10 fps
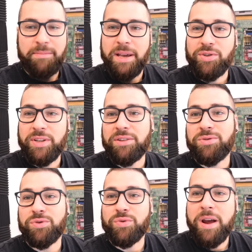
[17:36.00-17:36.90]
Make sure that
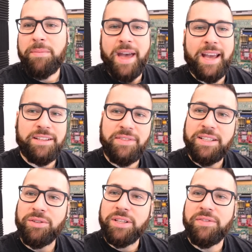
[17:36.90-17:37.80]
you subscribe, activate
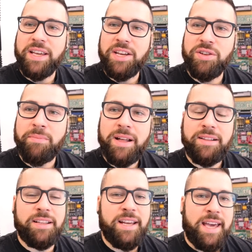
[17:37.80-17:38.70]
the notification
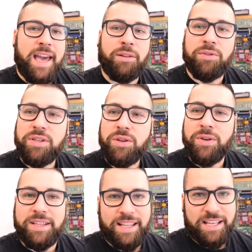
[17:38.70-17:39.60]
bell, and I'll see you
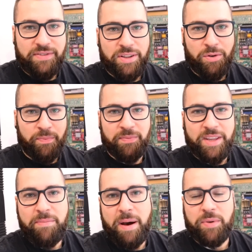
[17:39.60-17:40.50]
in the next video.
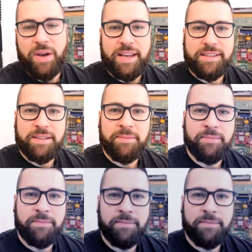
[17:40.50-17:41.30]
Keep up, you guys.